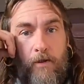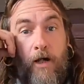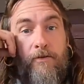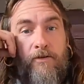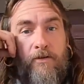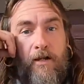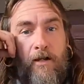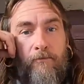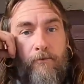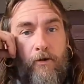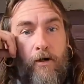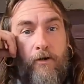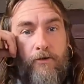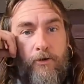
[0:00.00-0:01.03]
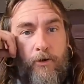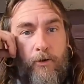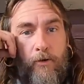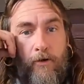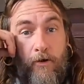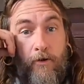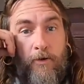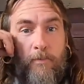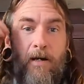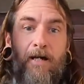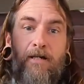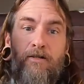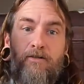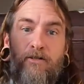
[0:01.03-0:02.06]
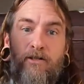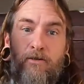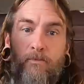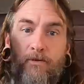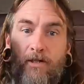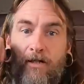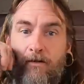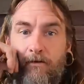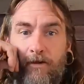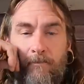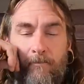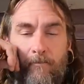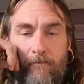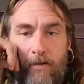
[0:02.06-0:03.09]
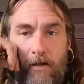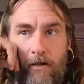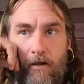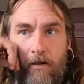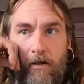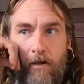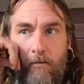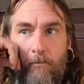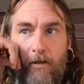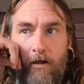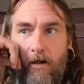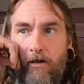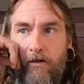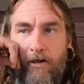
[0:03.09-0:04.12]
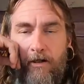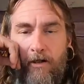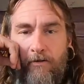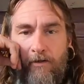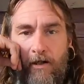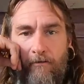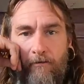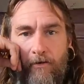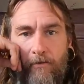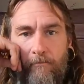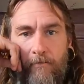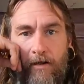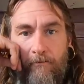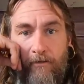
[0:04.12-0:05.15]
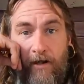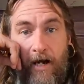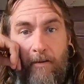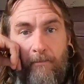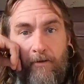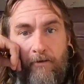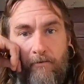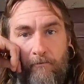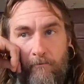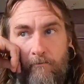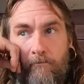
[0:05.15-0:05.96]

unsafe or unsure, and her spidey senses were tingling. But luckily, nothing ever happened